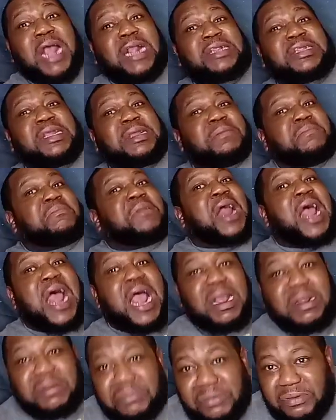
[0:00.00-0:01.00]
Man,
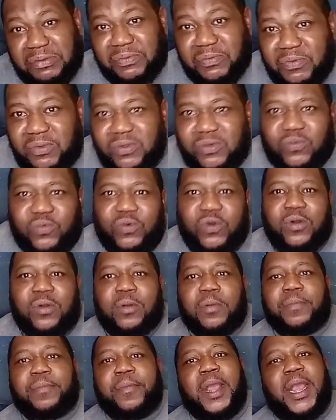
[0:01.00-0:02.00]
get from around me,
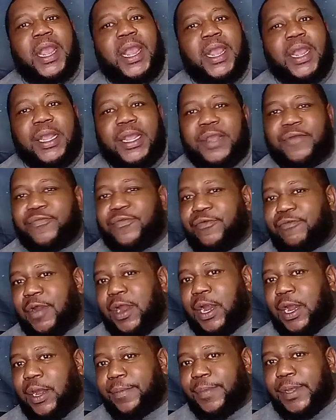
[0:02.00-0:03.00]
man.
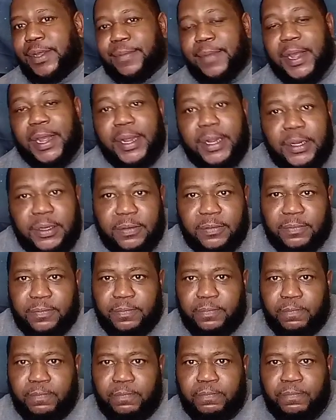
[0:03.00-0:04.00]
Get from around me.
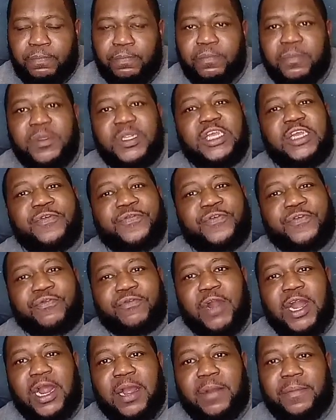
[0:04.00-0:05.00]
See, because
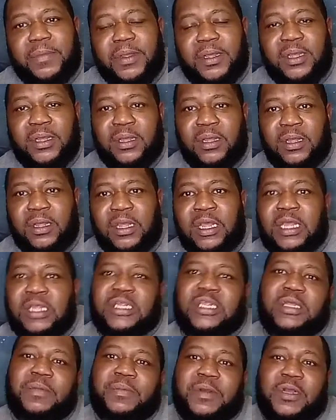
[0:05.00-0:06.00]
your words are negative,
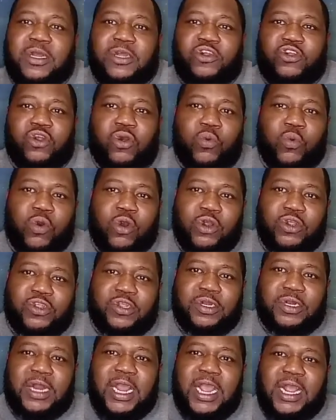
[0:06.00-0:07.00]
you
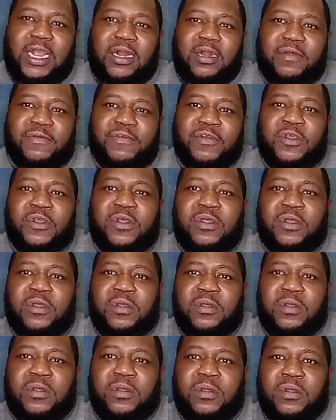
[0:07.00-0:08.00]
finna hinder what
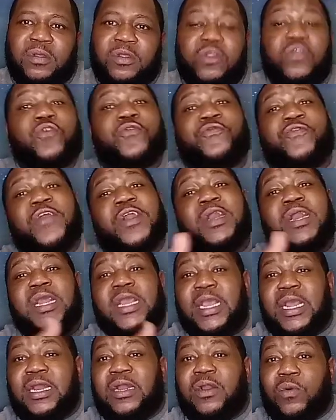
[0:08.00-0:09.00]
I'm doing.
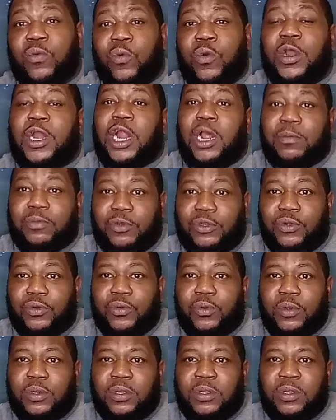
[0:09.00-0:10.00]
So I ain't even gonna
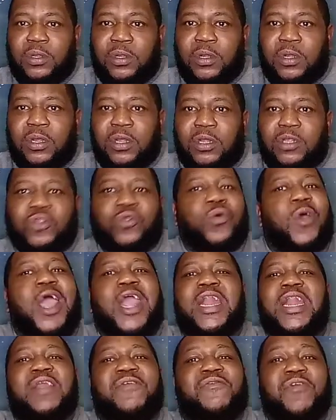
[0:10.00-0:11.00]
tell you to do that. Cause
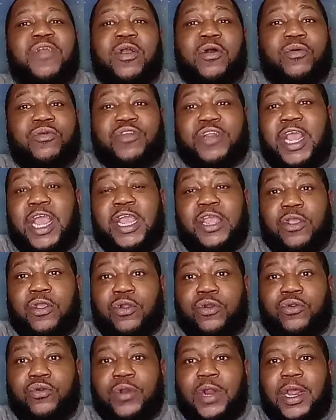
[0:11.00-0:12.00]
see, a person like
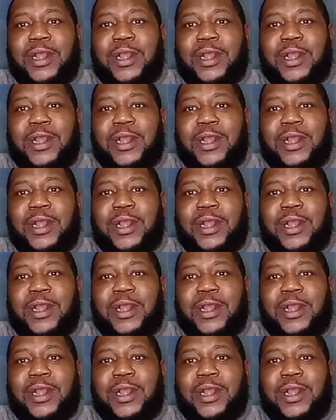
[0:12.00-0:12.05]
you,